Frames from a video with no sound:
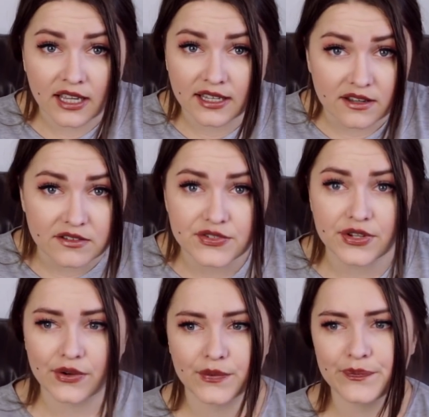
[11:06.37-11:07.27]
And
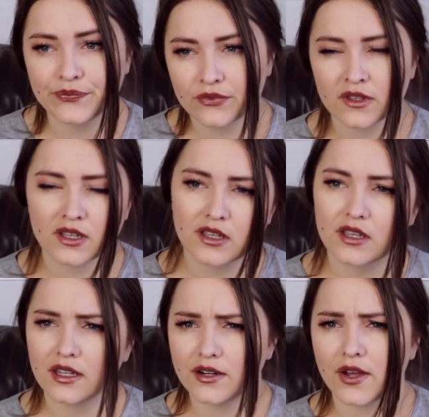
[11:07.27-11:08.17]
so,
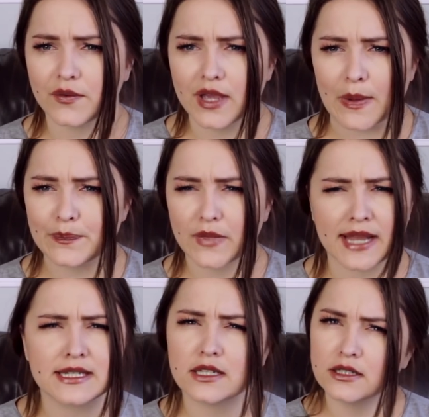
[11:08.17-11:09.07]
I don't know, yeah.
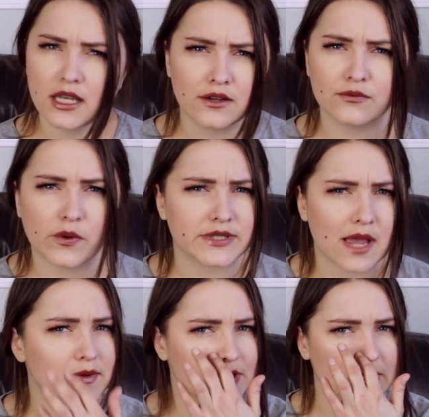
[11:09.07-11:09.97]
I didn't love what was
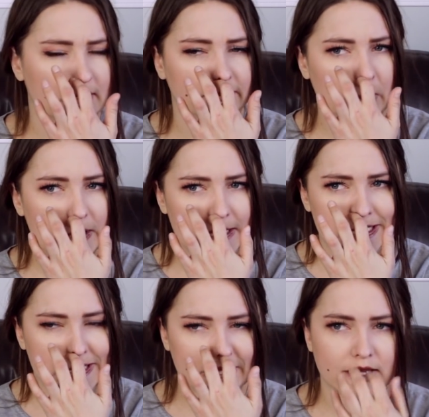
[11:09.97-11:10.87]
happening to her, of
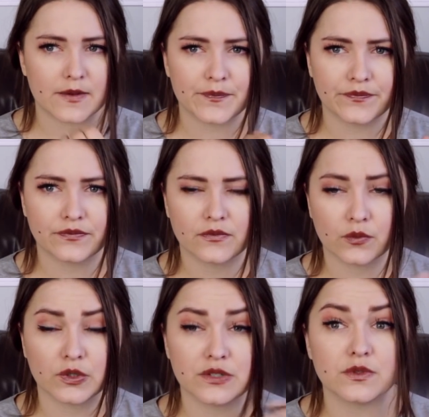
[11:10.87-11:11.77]
course,
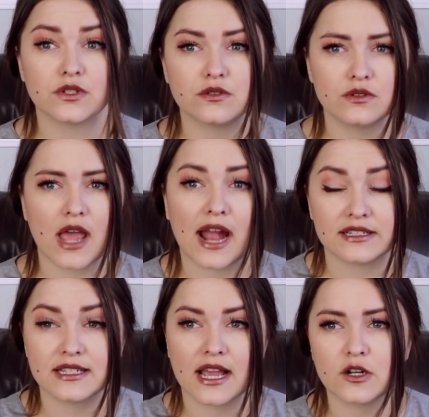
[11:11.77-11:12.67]
or what she was
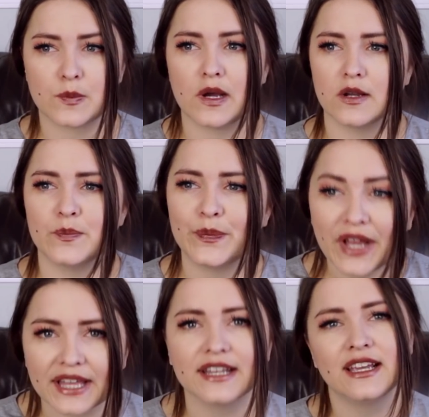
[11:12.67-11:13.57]
acting out upon,
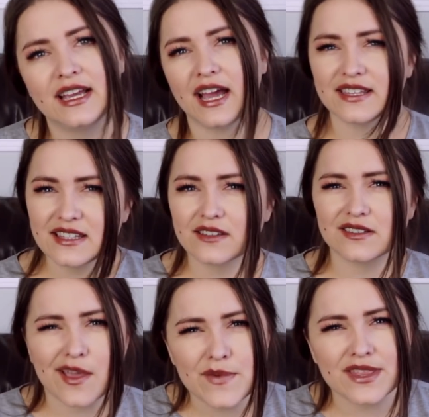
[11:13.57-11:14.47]
but I think that
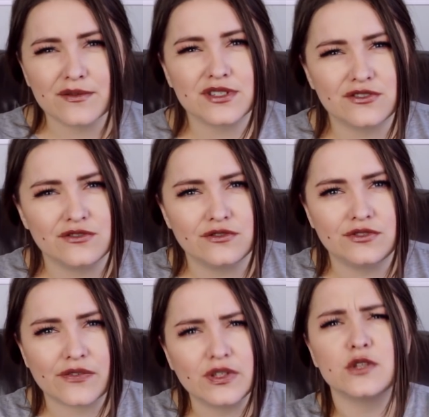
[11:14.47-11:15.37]
was, I mean, that was
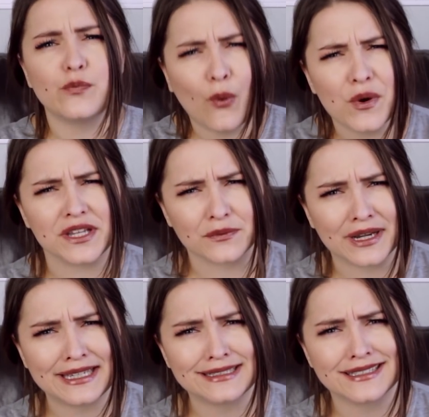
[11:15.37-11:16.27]
definitely the point,
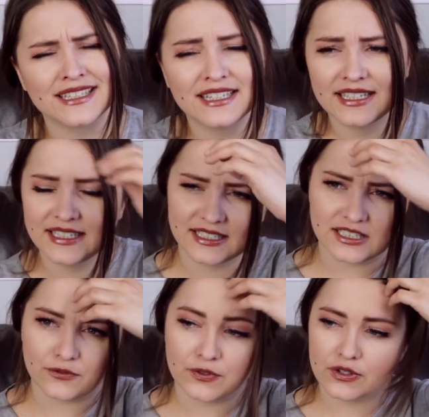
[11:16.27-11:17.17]
right?
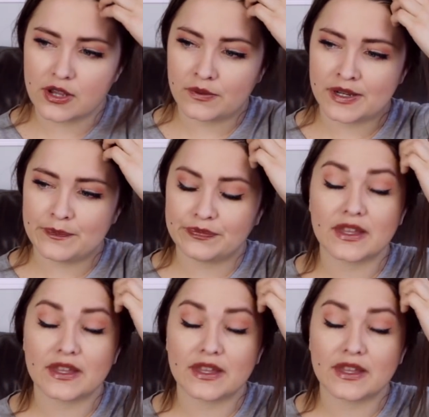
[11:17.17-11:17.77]
Just to feel that way.